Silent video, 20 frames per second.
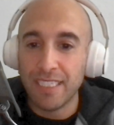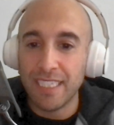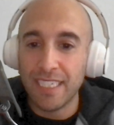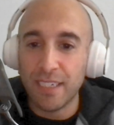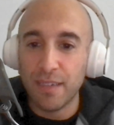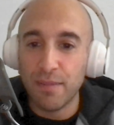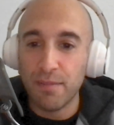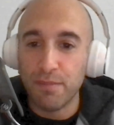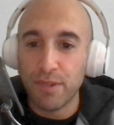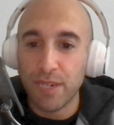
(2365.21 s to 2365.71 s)

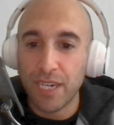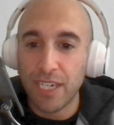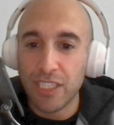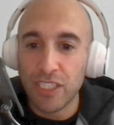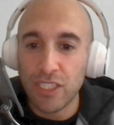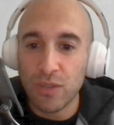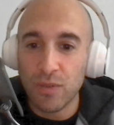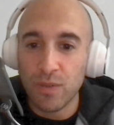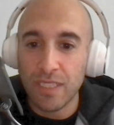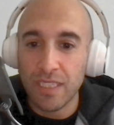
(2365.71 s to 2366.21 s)

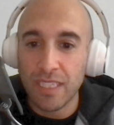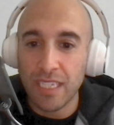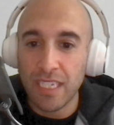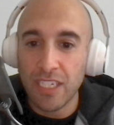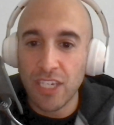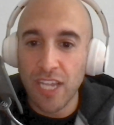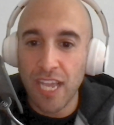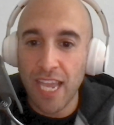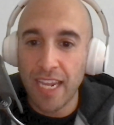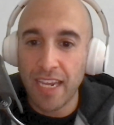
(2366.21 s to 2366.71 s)
decompression with
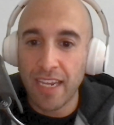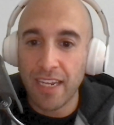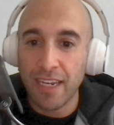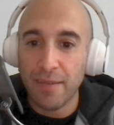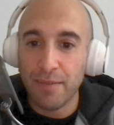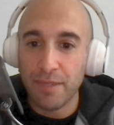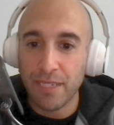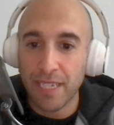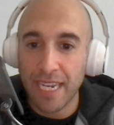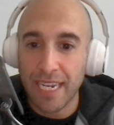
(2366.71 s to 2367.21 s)
this hanging
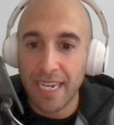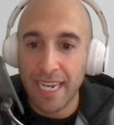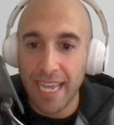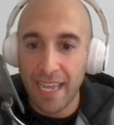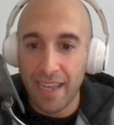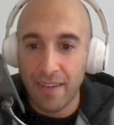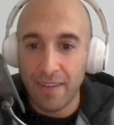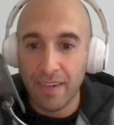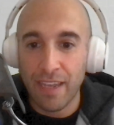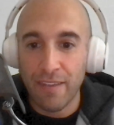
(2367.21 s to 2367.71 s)
upside
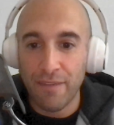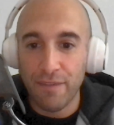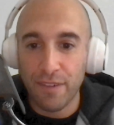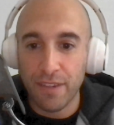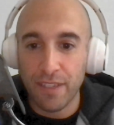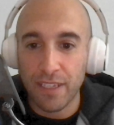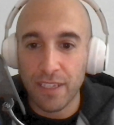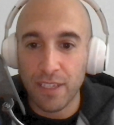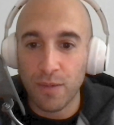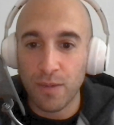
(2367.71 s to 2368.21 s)
down. I
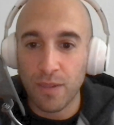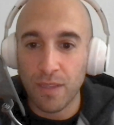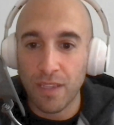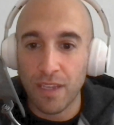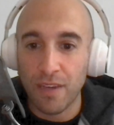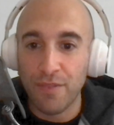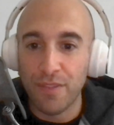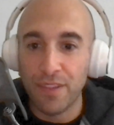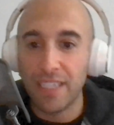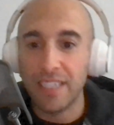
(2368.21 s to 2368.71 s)
feel like you would
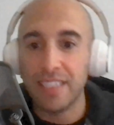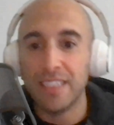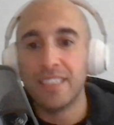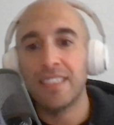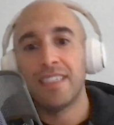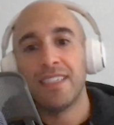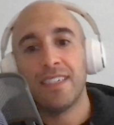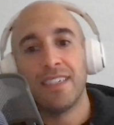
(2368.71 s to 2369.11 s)
love these.